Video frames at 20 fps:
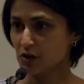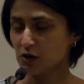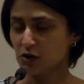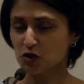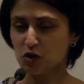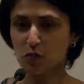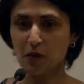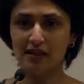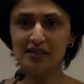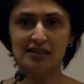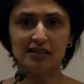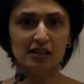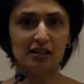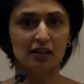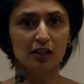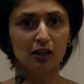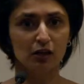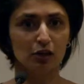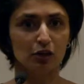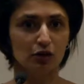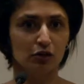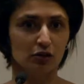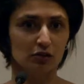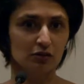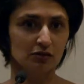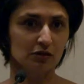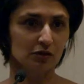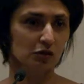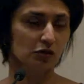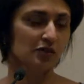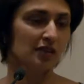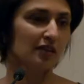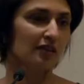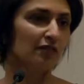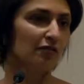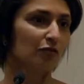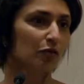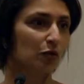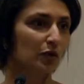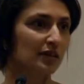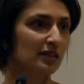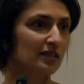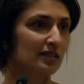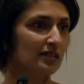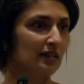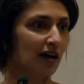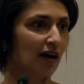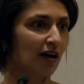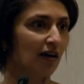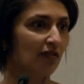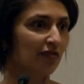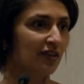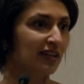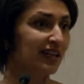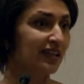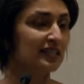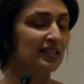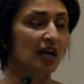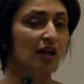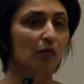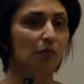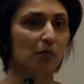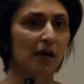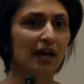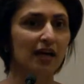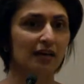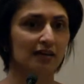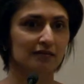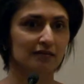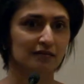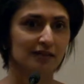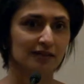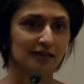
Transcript: So you may see a little girl using the voice of an adult man,